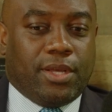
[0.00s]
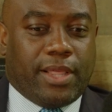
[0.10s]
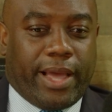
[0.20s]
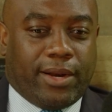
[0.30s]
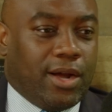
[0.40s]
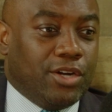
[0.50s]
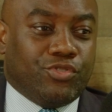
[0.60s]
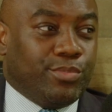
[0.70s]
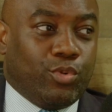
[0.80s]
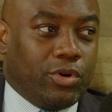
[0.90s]
that
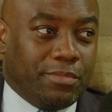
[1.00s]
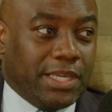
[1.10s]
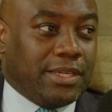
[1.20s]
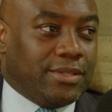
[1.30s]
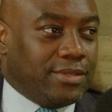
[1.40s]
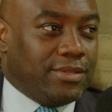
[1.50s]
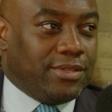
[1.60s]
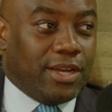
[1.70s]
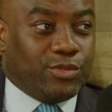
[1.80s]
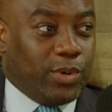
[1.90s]
100 more me's
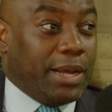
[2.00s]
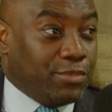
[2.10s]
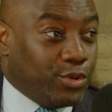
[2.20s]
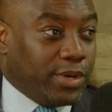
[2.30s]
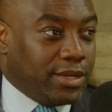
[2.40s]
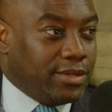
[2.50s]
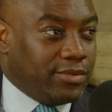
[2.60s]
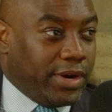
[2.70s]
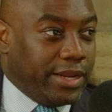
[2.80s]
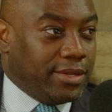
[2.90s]
does what i'm doing
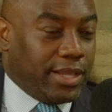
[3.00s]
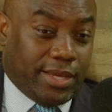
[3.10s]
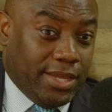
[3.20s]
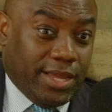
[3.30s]
right, right like right.